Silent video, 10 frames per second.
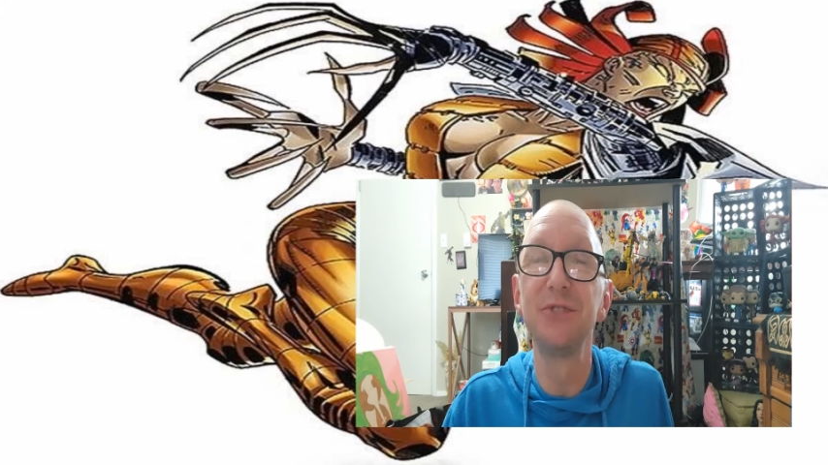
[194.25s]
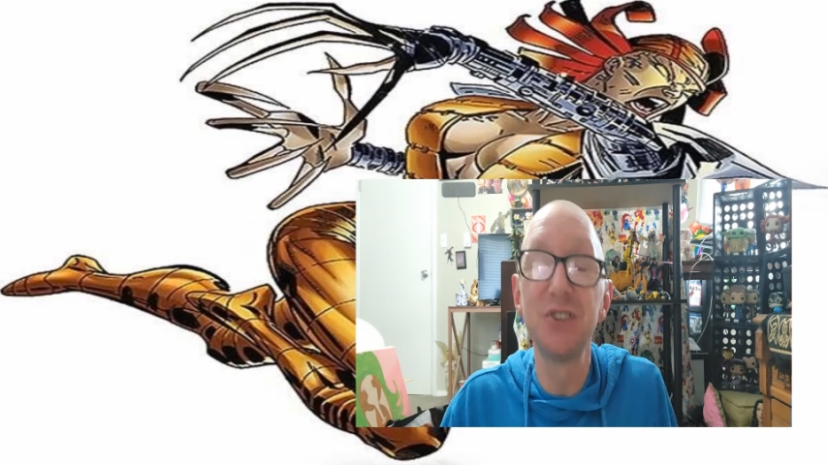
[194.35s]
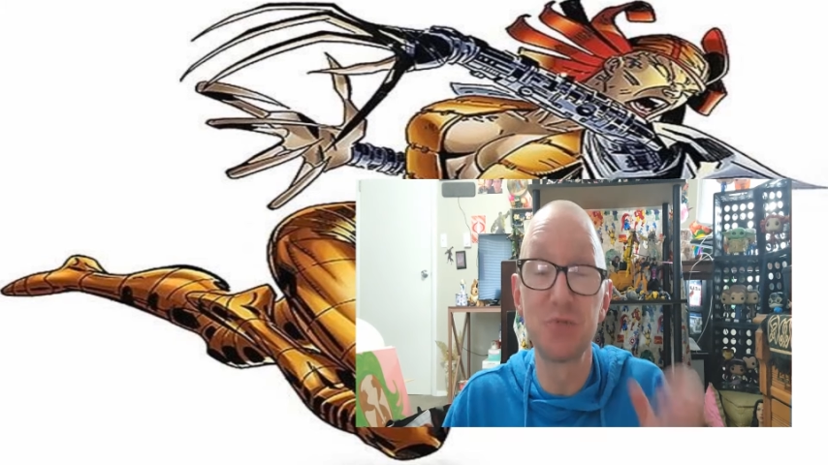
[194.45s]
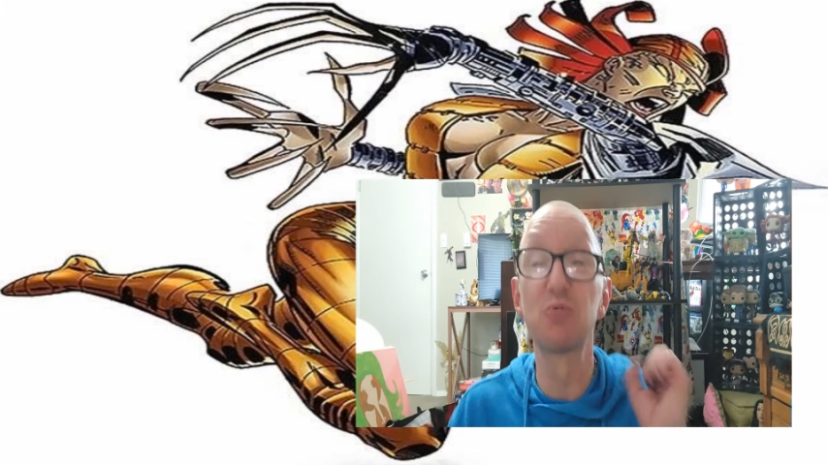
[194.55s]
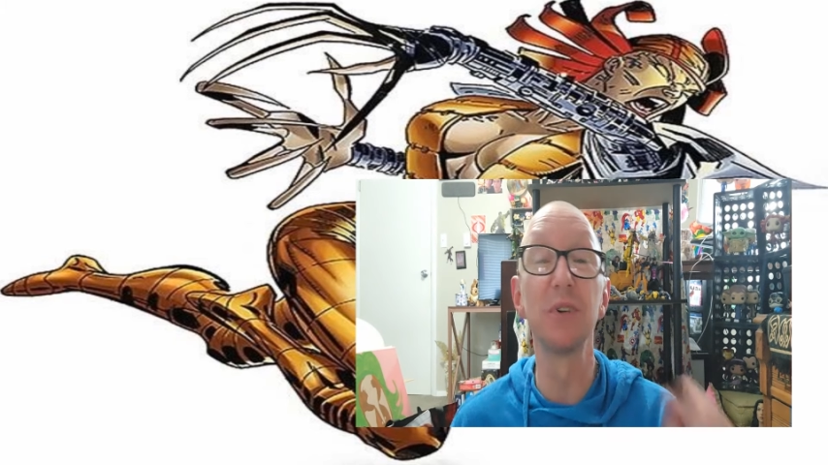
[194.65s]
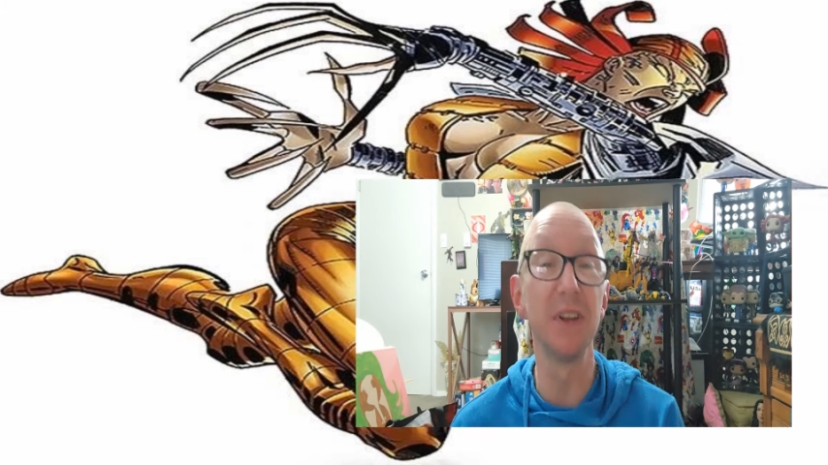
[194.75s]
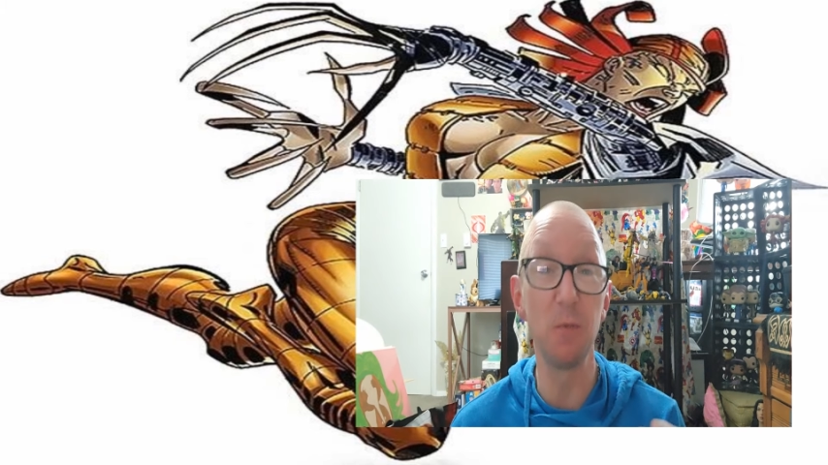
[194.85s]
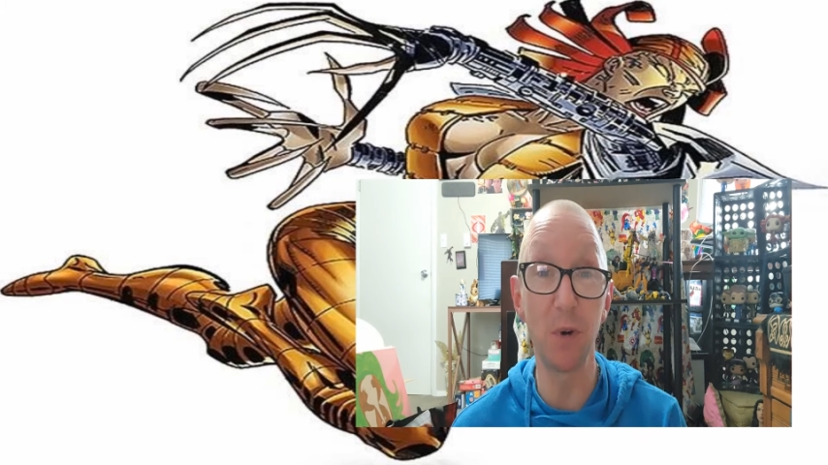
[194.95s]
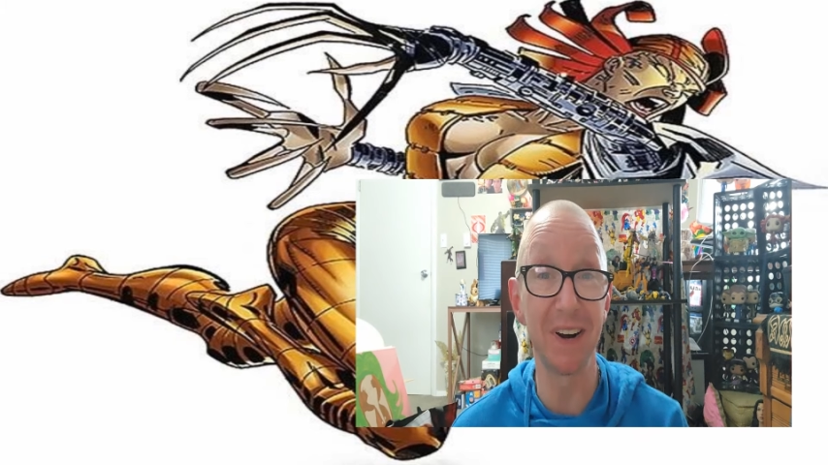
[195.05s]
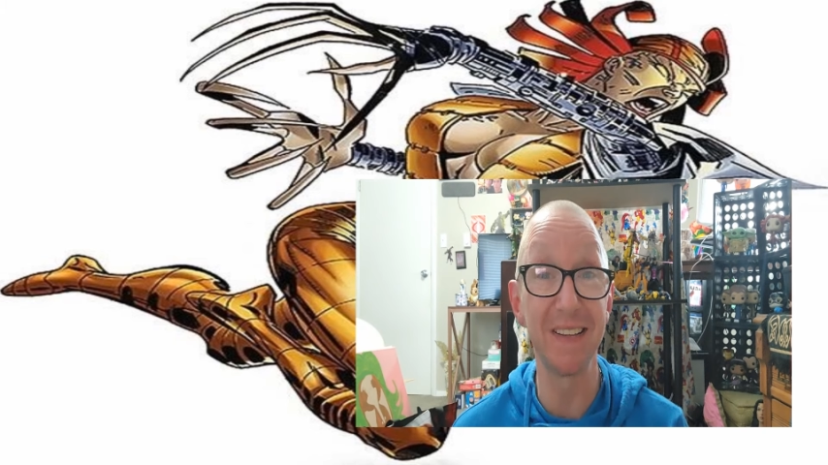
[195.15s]
just
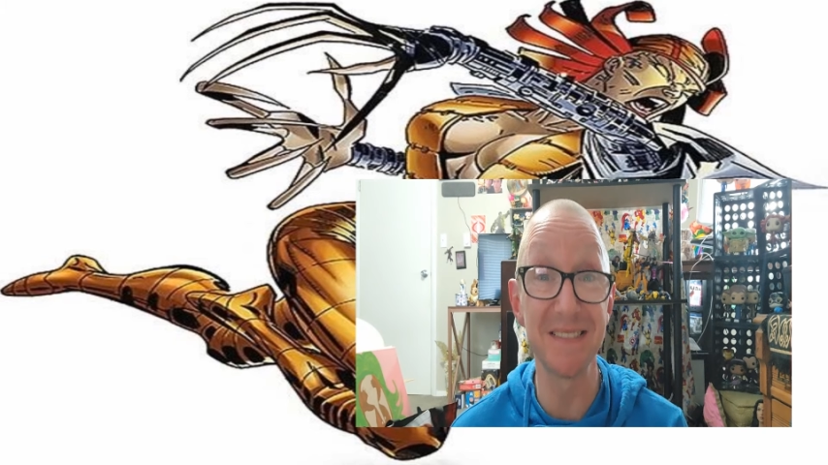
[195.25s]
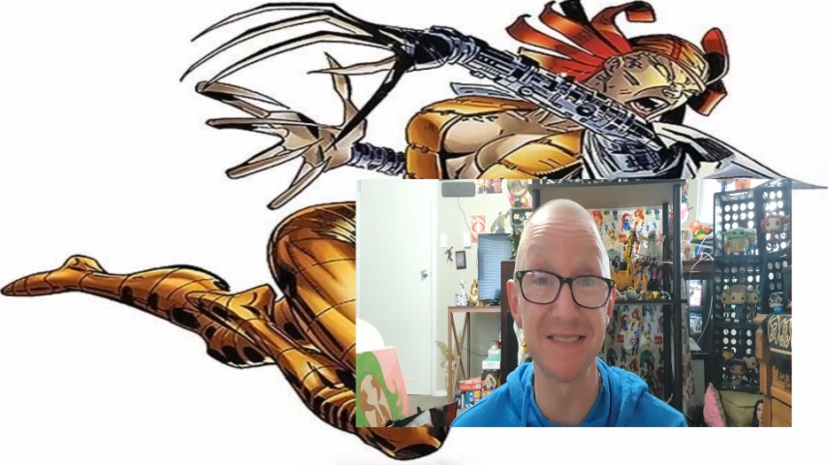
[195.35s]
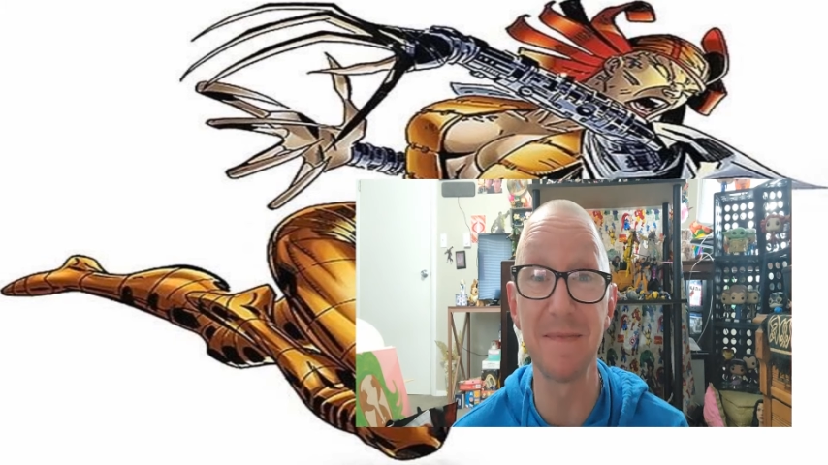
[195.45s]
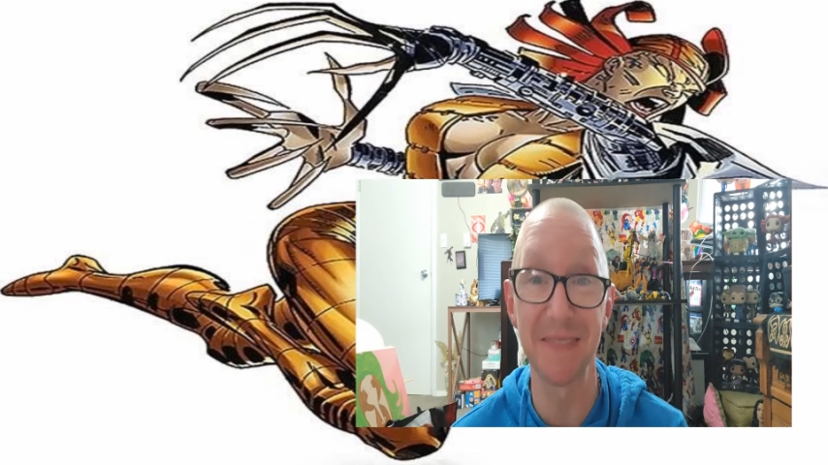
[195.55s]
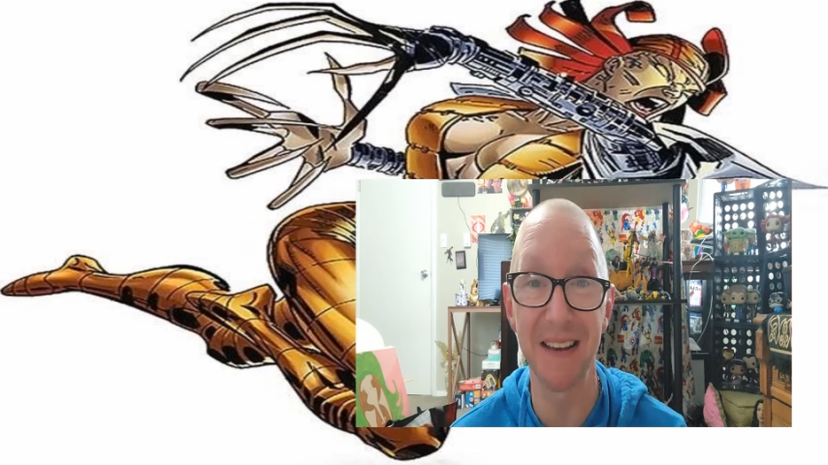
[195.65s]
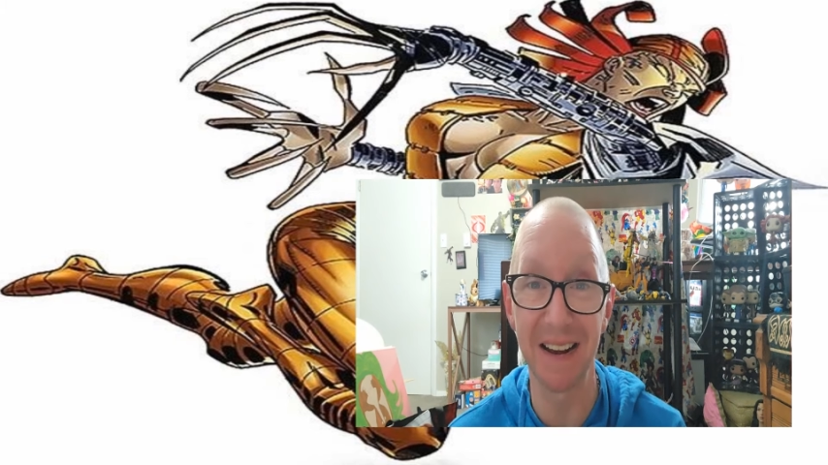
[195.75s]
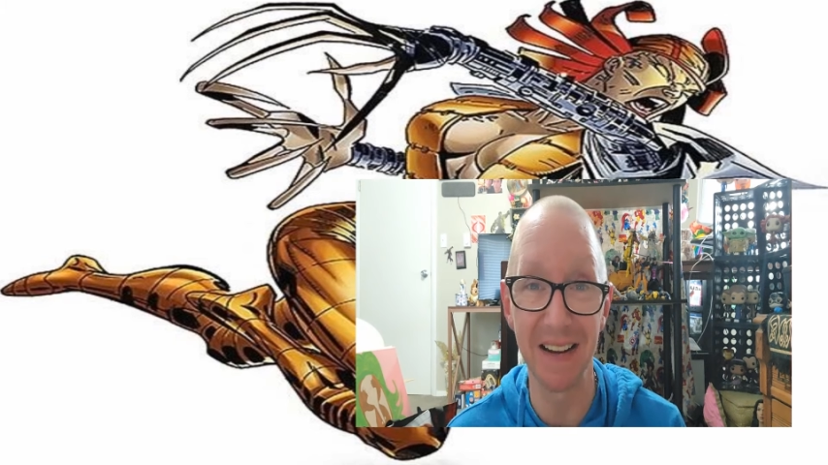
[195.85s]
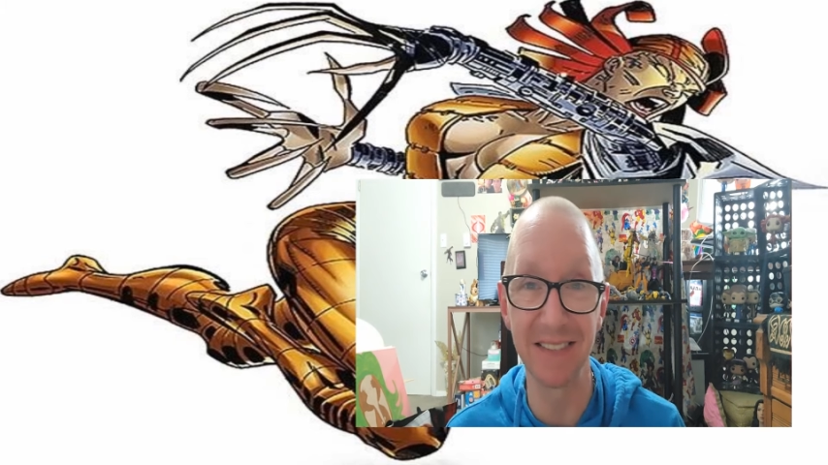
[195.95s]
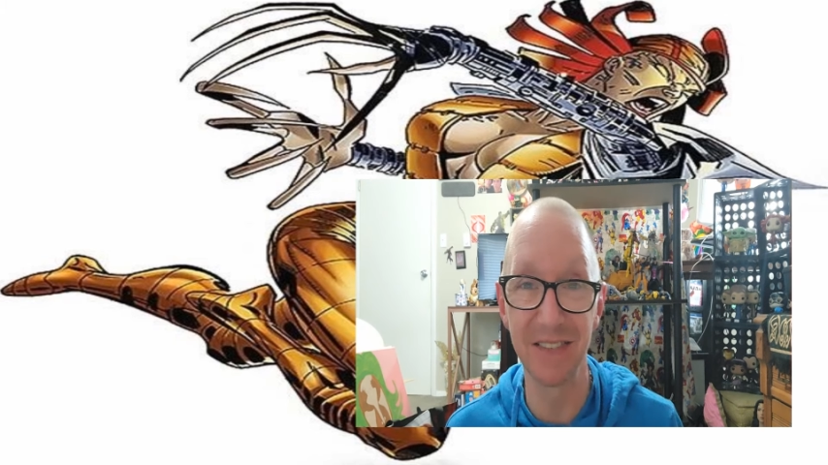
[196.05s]
really wanted something